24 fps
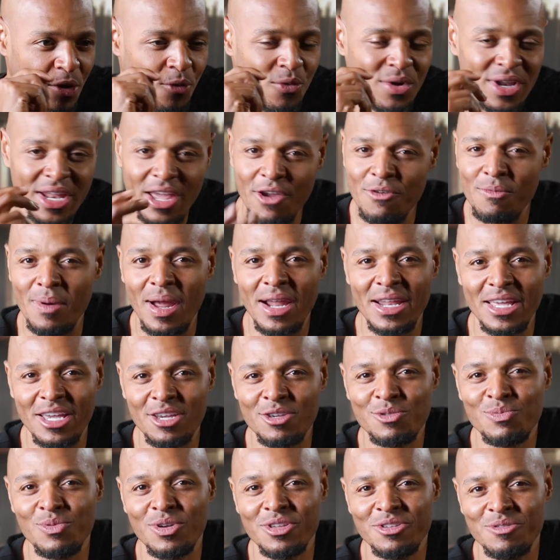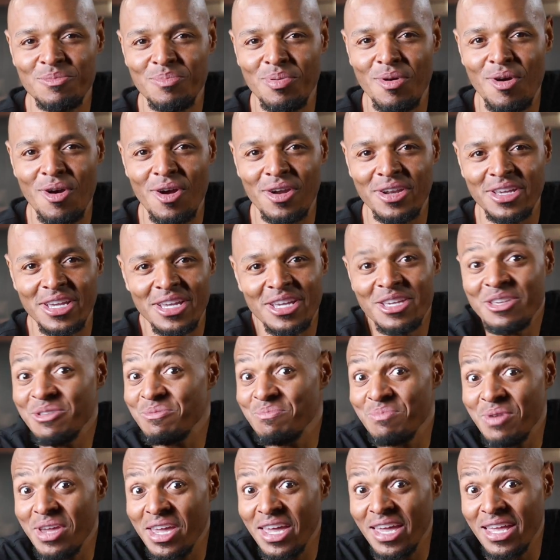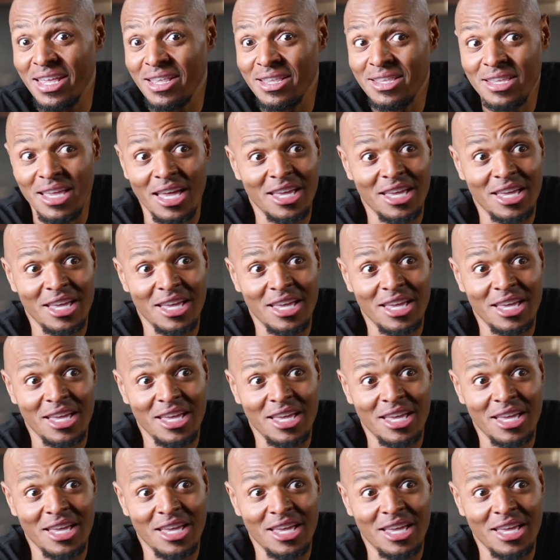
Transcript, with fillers: when everybody else wanted to party as men,